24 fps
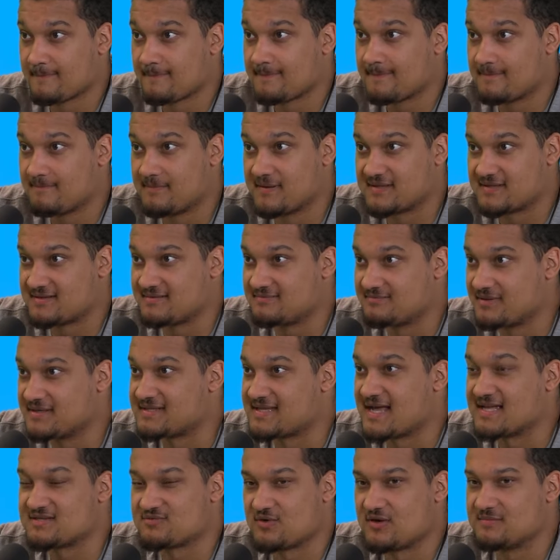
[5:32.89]
But
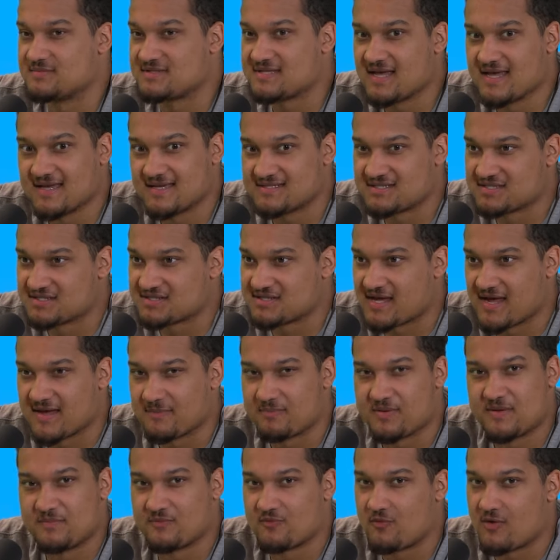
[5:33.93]
that's what I'm saying. It's just like
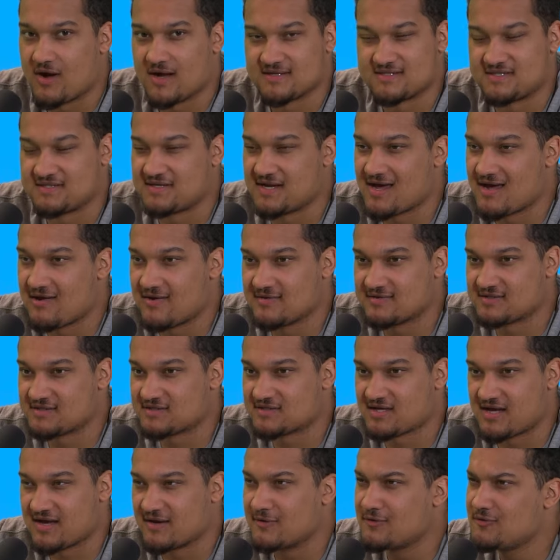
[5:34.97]
people watching now are
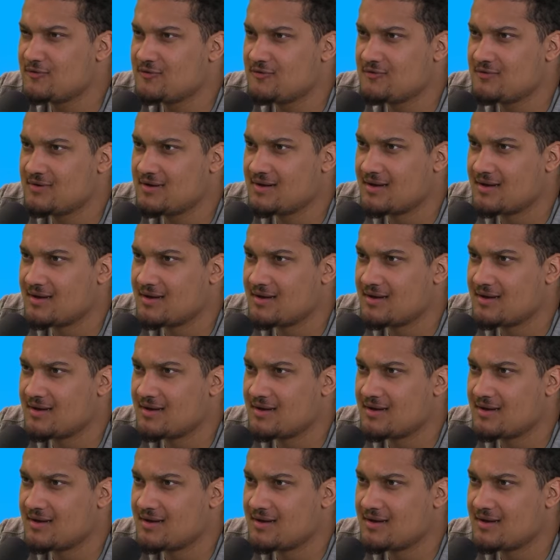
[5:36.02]
just like, who?